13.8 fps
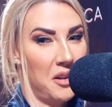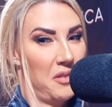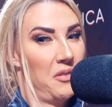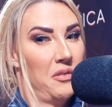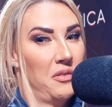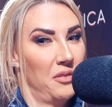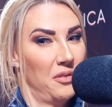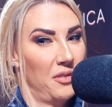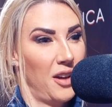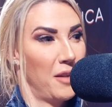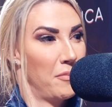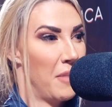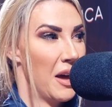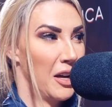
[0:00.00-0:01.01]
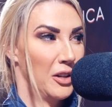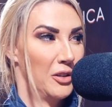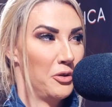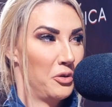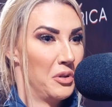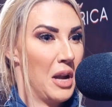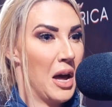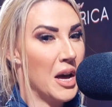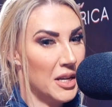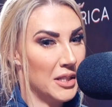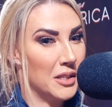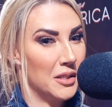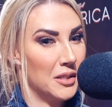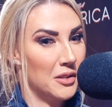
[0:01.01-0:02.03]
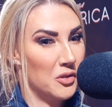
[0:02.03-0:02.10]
it and make it look nice.